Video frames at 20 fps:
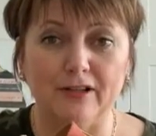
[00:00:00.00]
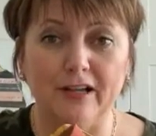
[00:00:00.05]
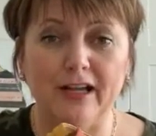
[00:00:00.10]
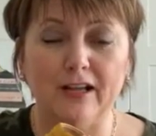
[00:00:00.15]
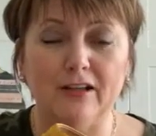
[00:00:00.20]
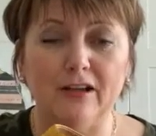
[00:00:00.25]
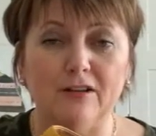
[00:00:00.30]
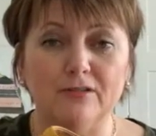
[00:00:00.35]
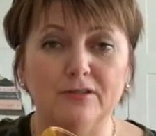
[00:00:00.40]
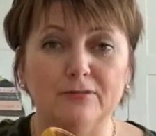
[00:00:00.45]
It
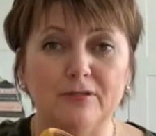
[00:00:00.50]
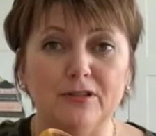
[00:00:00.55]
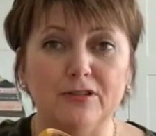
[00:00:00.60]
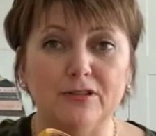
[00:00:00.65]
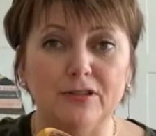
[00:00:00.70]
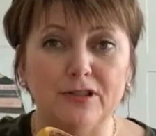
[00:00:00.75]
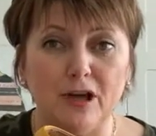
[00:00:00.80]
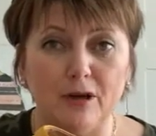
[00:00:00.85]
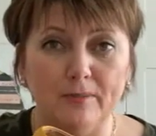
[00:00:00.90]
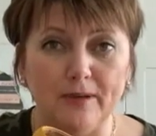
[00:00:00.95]
goes with
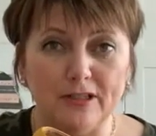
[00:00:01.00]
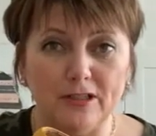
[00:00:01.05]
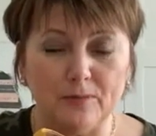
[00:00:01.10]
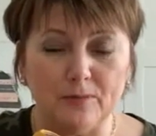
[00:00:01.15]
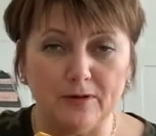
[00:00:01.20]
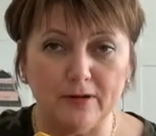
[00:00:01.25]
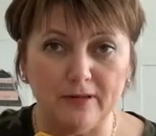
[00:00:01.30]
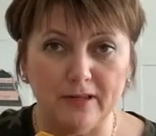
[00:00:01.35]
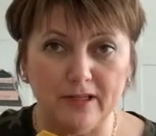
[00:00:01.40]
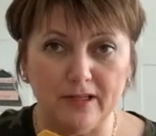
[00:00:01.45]
so much
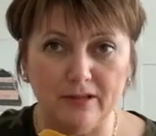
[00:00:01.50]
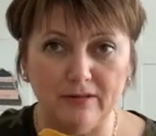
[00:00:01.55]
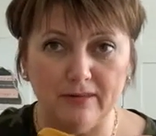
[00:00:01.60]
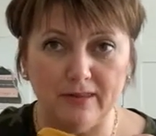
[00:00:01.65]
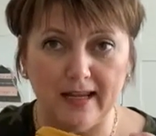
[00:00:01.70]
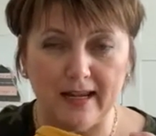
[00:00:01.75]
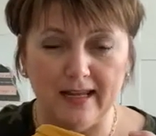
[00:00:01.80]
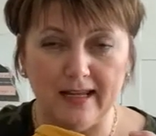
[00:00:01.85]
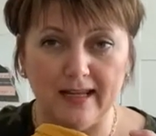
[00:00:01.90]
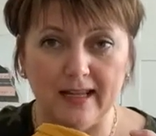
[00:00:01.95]
more than you
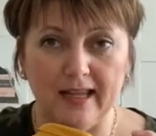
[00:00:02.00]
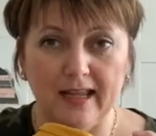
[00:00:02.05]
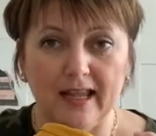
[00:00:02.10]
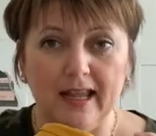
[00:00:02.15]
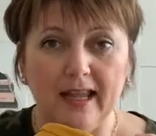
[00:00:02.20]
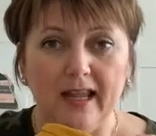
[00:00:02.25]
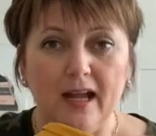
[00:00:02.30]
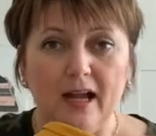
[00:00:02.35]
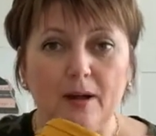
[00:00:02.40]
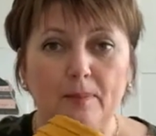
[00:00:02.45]
think.
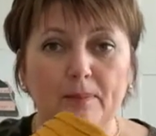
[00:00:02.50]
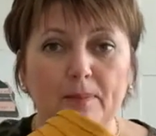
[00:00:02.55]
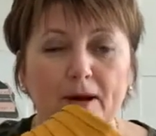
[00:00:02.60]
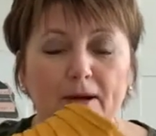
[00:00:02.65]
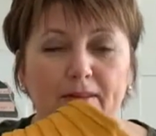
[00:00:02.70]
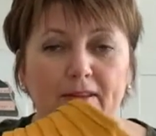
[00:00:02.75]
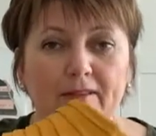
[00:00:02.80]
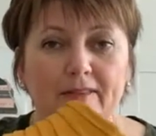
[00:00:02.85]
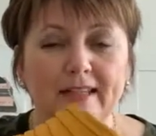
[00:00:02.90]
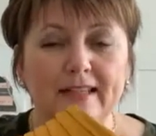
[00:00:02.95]

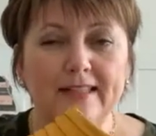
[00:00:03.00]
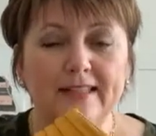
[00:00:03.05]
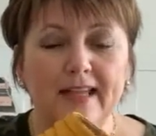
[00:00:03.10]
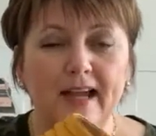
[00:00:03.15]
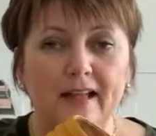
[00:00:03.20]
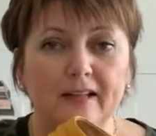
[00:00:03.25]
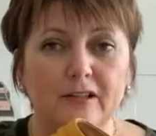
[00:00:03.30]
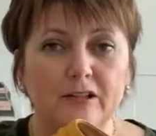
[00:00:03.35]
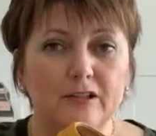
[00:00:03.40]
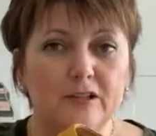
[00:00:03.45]
Both of these
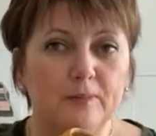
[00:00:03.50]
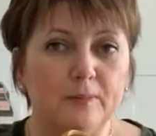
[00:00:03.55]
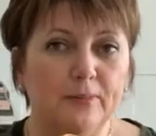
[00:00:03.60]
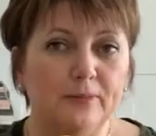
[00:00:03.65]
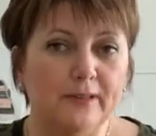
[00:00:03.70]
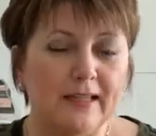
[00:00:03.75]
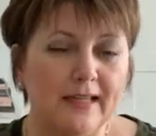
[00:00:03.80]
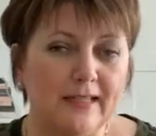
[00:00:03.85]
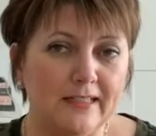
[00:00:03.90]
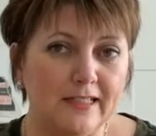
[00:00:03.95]
colors
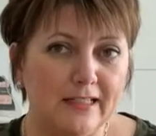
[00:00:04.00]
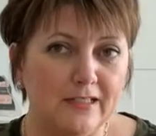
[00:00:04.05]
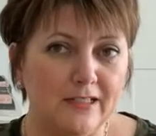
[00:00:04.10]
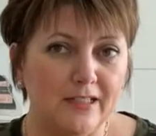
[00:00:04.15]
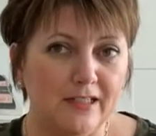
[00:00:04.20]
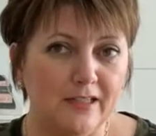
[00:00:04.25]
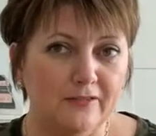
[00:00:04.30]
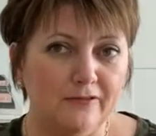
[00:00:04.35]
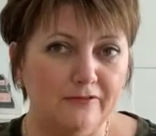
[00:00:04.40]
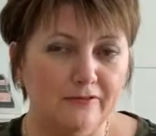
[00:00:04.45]
blend
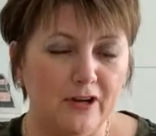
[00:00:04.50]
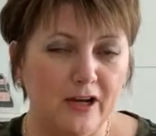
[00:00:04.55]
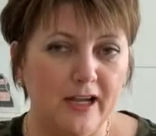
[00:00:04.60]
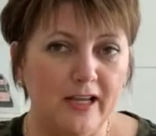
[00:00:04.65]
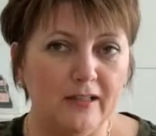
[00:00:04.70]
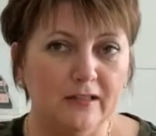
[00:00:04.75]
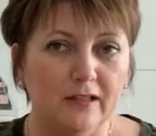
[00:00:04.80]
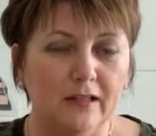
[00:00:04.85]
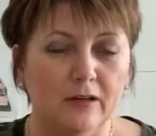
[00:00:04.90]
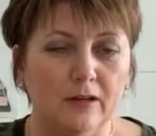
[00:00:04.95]
into the
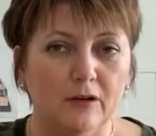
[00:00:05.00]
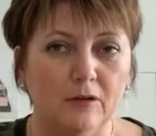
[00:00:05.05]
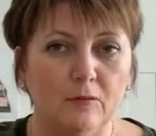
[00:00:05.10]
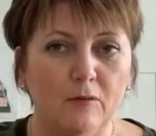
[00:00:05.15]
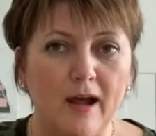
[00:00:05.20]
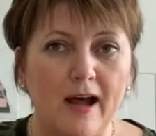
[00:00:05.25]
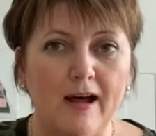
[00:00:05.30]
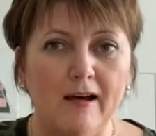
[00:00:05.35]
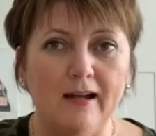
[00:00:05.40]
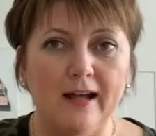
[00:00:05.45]
foot
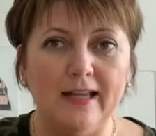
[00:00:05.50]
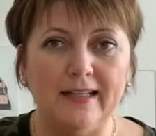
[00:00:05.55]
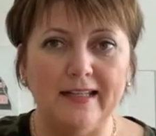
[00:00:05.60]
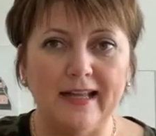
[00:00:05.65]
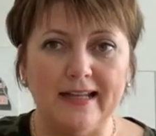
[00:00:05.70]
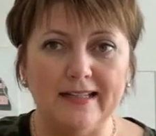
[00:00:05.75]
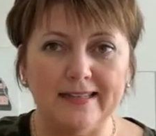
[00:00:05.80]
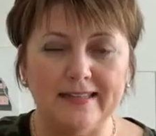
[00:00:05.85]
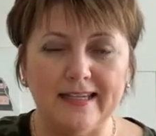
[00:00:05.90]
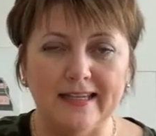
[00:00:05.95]
well, and
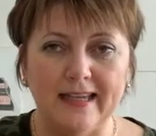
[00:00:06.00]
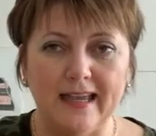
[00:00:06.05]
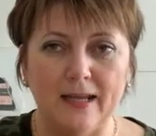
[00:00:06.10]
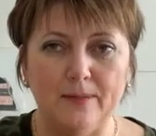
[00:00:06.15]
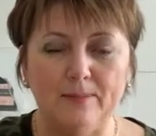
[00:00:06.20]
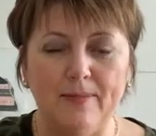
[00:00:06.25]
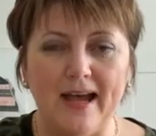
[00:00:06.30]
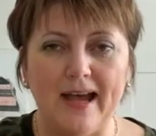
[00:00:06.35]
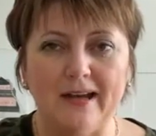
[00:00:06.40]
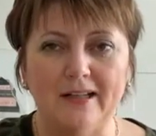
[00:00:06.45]
that's again
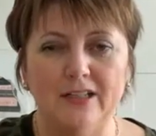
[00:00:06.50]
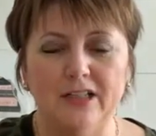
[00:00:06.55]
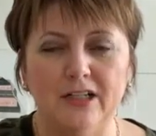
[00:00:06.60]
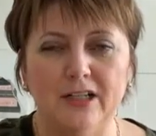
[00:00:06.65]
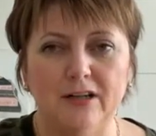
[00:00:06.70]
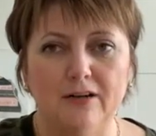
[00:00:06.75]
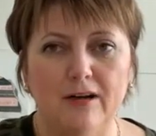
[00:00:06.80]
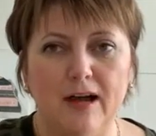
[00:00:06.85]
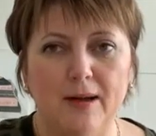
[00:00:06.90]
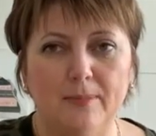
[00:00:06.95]
back
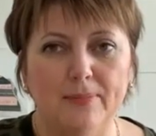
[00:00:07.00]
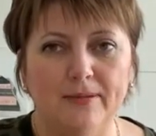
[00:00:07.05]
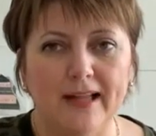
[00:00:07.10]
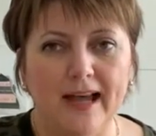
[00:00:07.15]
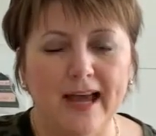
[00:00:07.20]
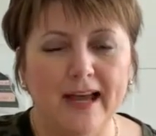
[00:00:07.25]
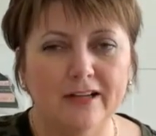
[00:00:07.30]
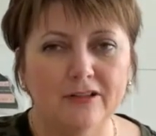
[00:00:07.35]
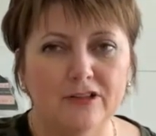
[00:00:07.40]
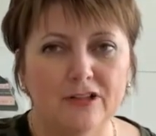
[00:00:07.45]
to a
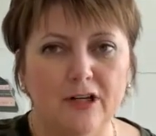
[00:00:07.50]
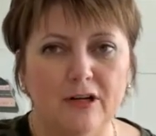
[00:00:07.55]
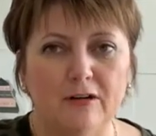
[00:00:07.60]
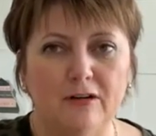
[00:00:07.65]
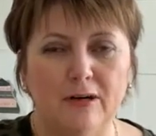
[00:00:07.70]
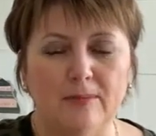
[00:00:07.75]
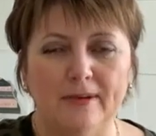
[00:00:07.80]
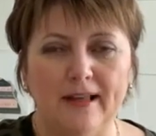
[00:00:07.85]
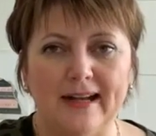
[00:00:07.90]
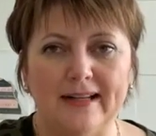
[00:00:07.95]
black shoe
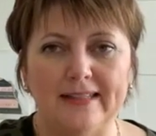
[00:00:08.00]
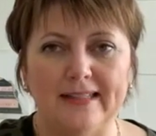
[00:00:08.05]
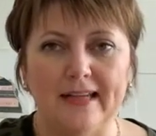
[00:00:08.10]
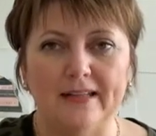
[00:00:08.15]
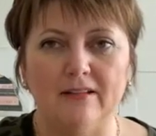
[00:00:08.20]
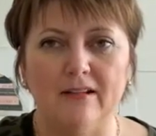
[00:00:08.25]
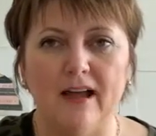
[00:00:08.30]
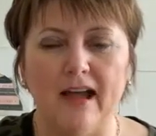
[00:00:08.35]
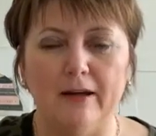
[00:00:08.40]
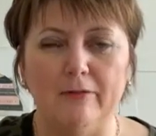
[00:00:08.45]
or a black
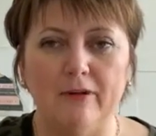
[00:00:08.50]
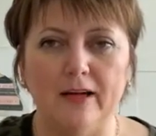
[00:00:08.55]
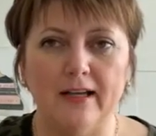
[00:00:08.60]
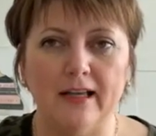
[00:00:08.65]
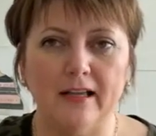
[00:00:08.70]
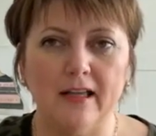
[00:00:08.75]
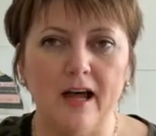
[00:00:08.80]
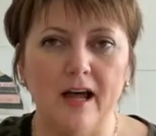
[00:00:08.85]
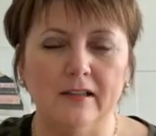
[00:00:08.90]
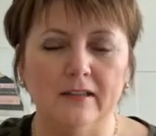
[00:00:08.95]
sandal. I want a
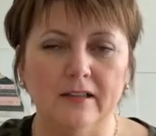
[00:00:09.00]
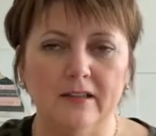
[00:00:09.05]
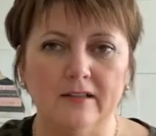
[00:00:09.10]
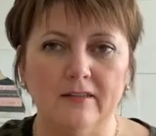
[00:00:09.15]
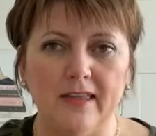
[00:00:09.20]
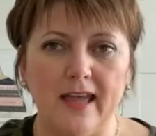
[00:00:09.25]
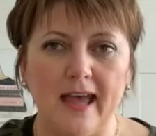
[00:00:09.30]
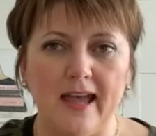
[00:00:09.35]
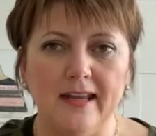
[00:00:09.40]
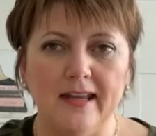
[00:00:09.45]
color
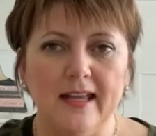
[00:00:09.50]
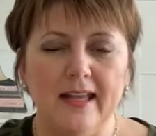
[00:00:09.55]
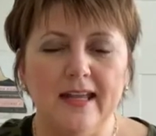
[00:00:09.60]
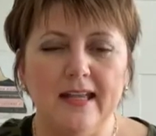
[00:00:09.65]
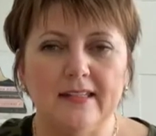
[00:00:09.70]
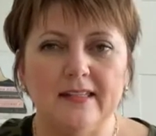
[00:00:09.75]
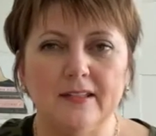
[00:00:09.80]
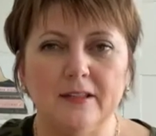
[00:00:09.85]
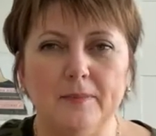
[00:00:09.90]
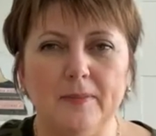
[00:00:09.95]
that
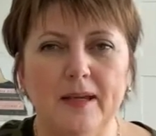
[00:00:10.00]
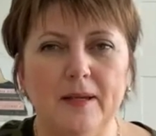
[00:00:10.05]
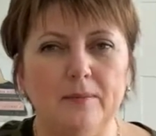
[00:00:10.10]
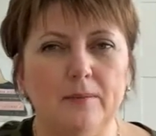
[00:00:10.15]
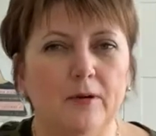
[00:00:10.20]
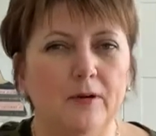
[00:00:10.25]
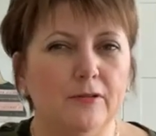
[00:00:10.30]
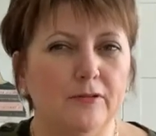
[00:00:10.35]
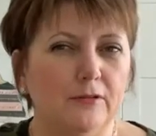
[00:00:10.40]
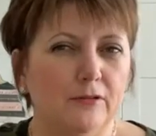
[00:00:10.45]
is a little bit
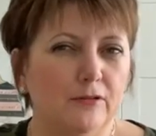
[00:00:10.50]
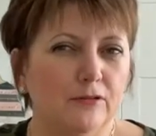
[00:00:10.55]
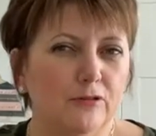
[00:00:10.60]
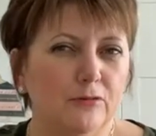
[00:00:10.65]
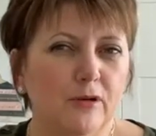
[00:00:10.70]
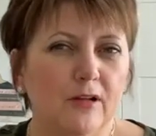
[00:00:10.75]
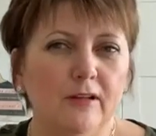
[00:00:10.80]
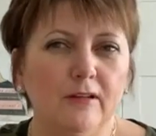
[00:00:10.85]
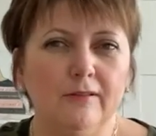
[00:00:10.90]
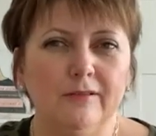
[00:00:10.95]
more
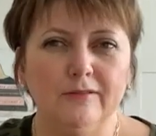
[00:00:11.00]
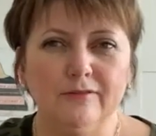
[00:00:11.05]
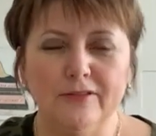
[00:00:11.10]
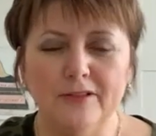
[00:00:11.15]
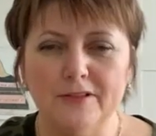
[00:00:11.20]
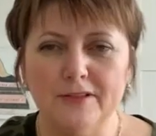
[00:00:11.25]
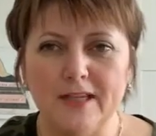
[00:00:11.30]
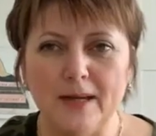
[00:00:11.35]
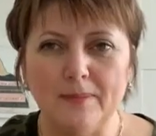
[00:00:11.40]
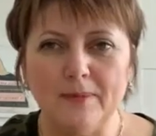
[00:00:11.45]
neutral for
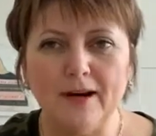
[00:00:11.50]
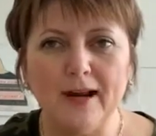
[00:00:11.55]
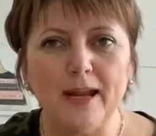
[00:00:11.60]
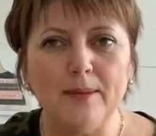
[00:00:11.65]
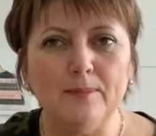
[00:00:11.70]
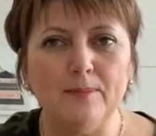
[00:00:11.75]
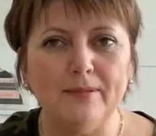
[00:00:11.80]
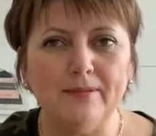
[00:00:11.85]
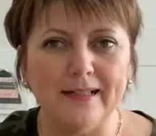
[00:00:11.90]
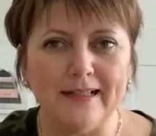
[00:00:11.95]
summer
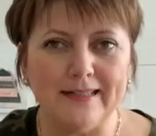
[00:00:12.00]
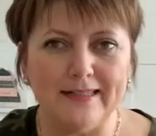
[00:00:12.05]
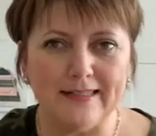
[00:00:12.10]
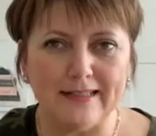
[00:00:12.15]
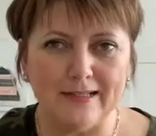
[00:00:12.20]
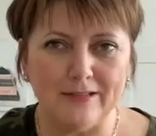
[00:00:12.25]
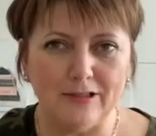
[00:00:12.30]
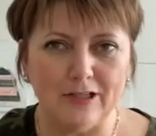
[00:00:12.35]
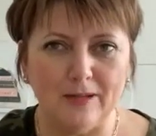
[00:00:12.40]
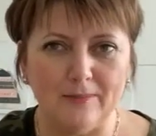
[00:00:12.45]
and blends
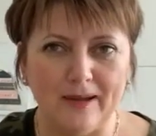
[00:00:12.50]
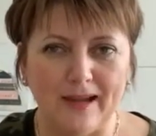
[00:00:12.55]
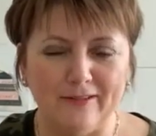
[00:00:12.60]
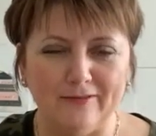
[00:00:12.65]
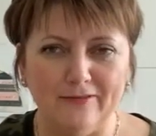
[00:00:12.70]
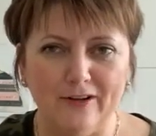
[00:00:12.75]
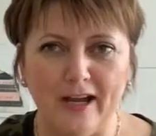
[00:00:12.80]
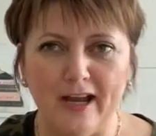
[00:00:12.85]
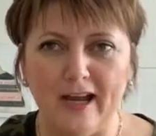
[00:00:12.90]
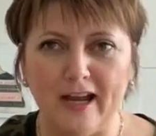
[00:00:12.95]
into my
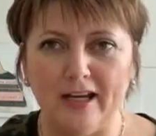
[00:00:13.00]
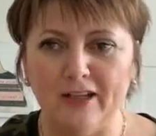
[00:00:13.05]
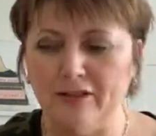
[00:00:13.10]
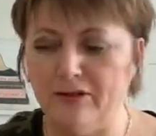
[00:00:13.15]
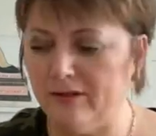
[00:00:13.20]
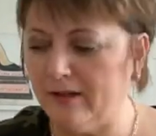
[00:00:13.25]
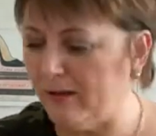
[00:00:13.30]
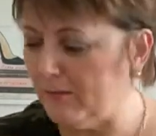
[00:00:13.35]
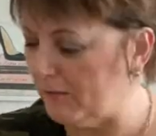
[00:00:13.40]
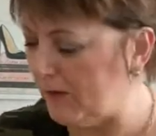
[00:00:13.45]
foot, and you
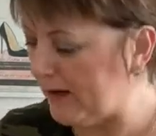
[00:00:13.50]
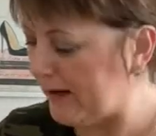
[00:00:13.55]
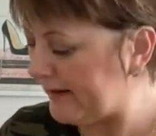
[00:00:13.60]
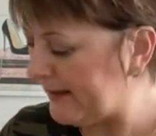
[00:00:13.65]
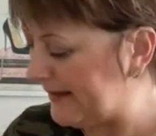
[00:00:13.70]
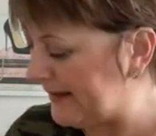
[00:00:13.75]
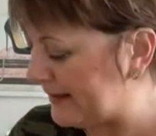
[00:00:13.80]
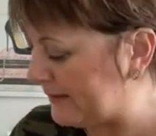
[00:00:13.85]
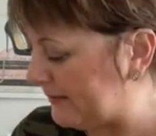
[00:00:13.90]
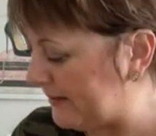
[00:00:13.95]
can wear
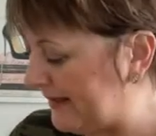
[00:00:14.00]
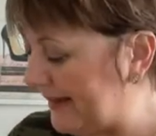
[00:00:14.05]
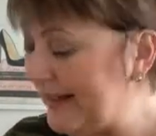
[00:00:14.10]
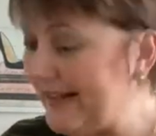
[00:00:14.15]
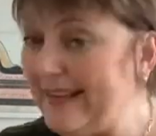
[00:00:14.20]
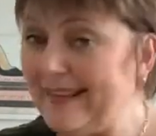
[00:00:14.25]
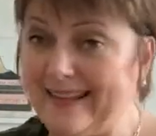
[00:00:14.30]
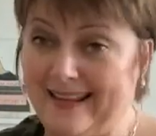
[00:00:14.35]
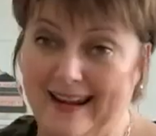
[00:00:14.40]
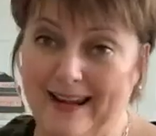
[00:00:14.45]
these with
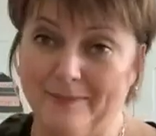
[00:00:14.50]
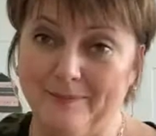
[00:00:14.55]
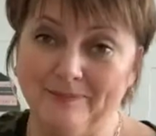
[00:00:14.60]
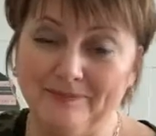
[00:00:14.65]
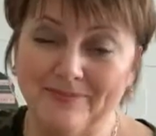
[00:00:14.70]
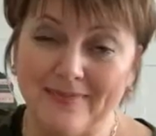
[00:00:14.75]
anything.